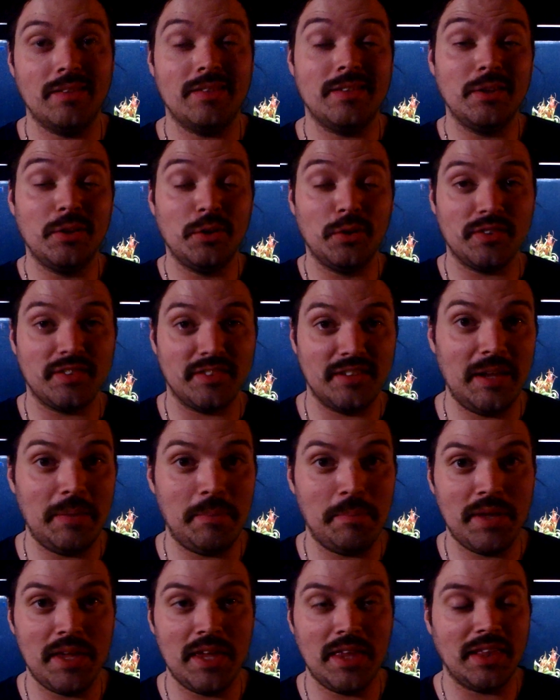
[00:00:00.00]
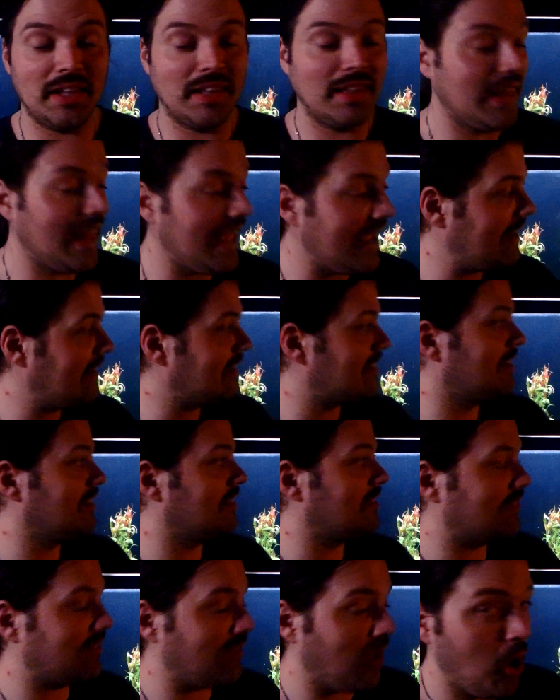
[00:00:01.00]
This is a little sneak peek, the latest
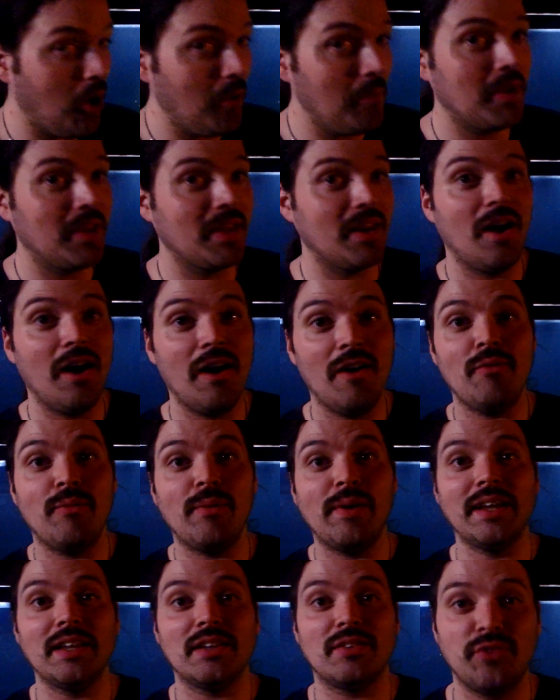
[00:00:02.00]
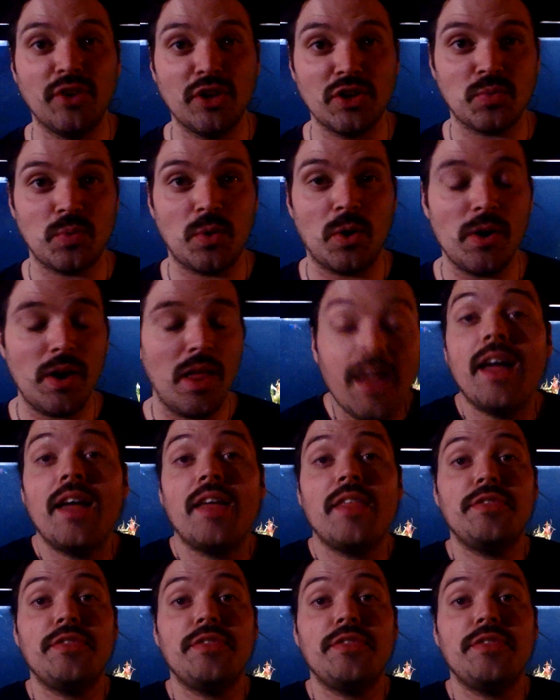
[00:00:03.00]
installment of Wayne's Fish World.